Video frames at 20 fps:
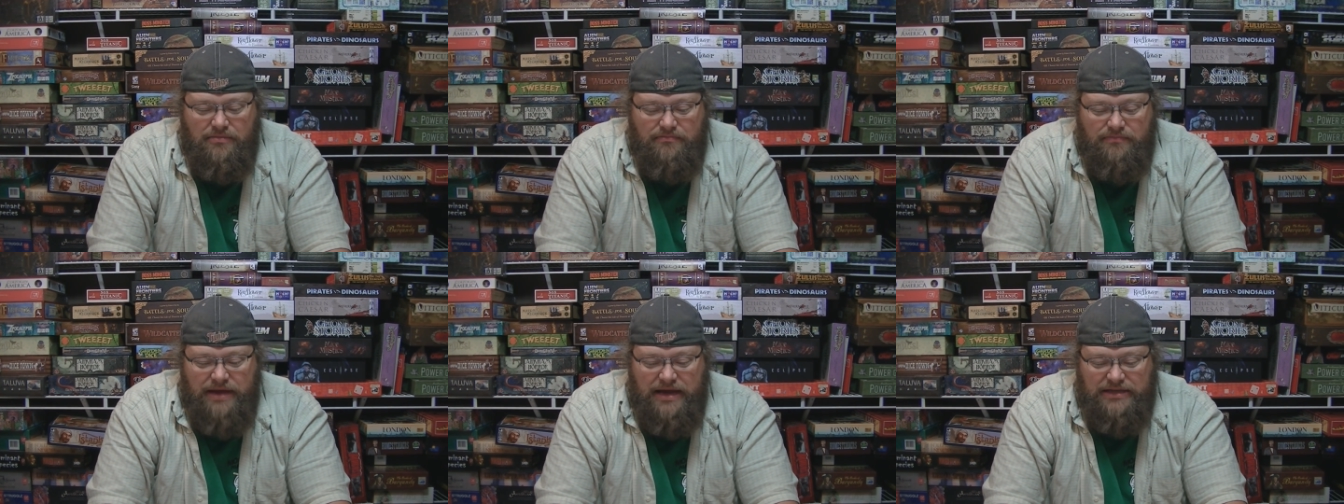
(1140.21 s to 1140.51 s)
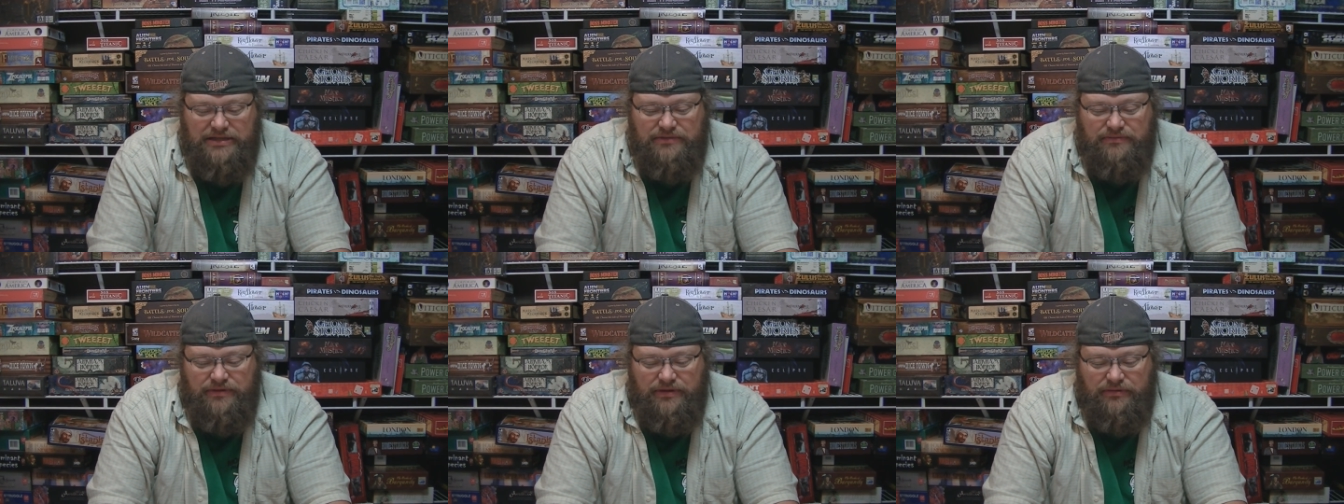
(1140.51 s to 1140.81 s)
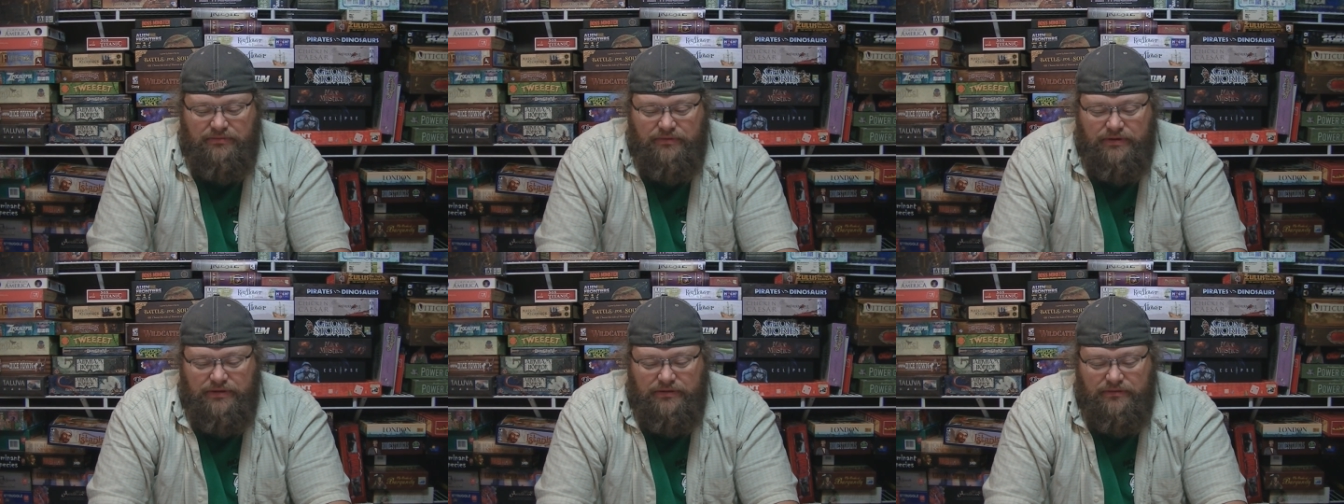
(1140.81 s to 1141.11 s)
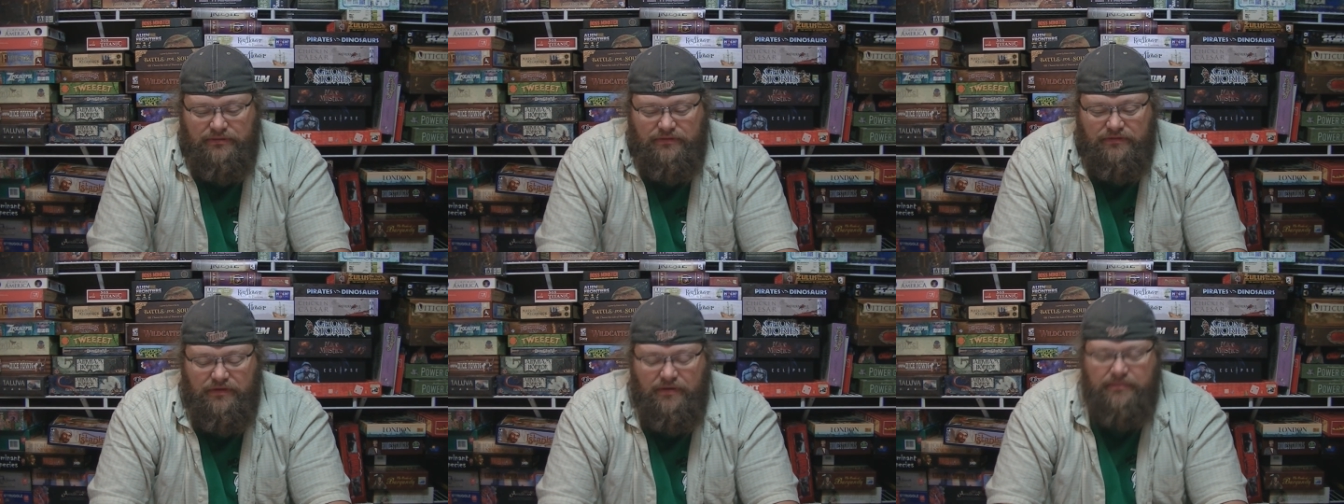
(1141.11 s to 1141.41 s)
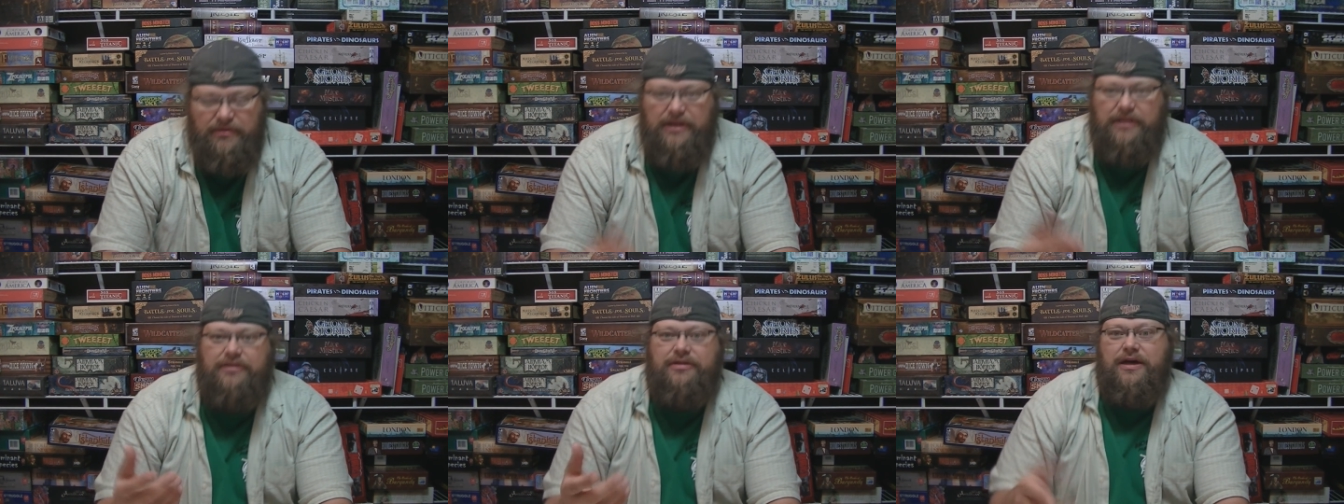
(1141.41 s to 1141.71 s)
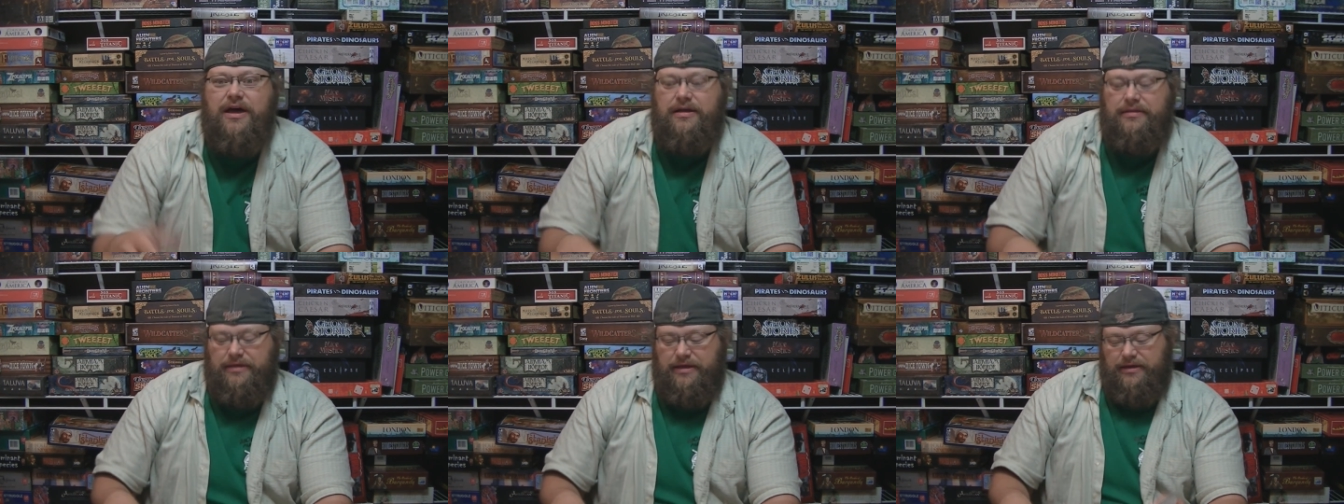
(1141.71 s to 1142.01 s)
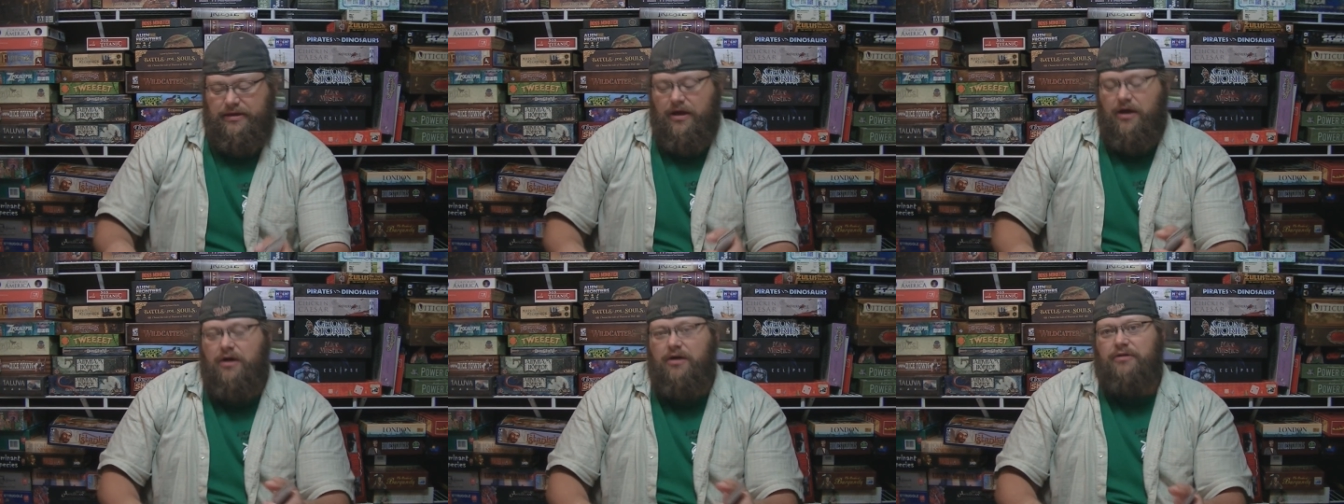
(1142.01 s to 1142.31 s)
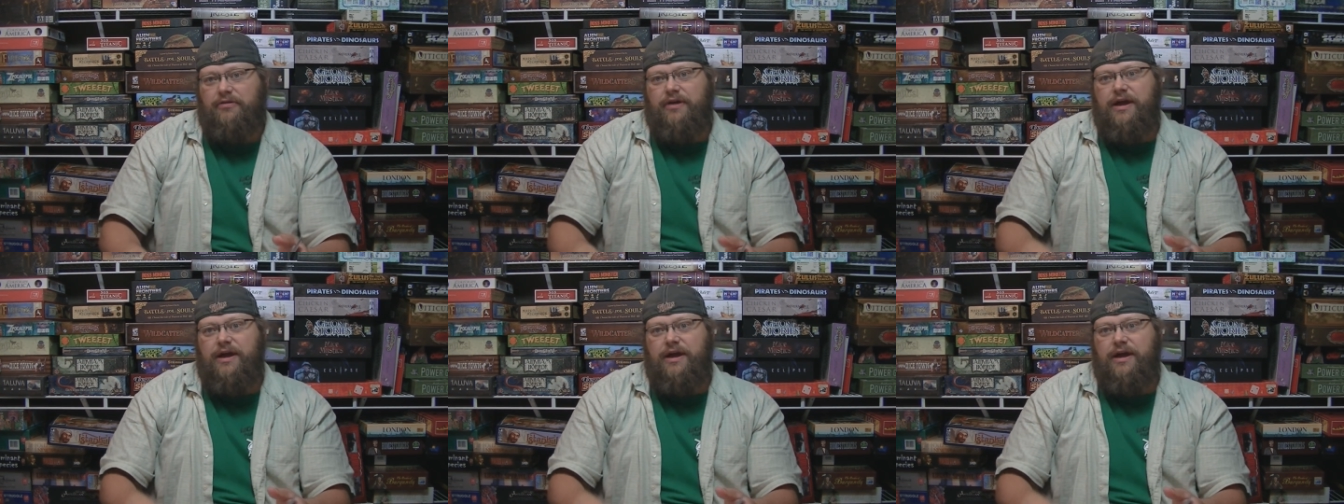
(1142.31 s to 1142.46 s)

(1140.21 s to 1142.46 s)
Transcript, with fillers: mess with what somebody thought like oh